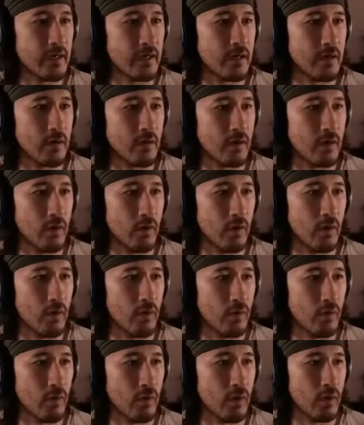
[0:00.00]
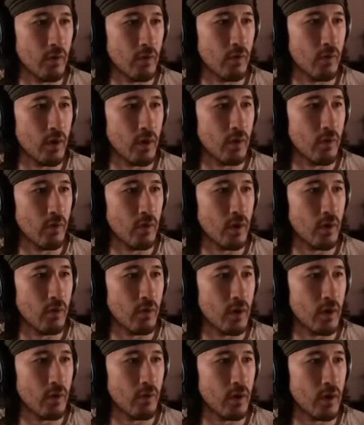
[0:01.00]
Oh, oh, oh, whoa, whoa, whoa,
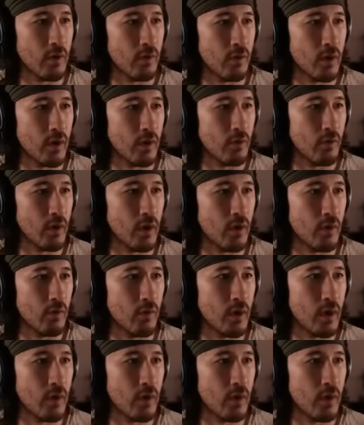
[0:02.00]
whoa, whoa, whoa,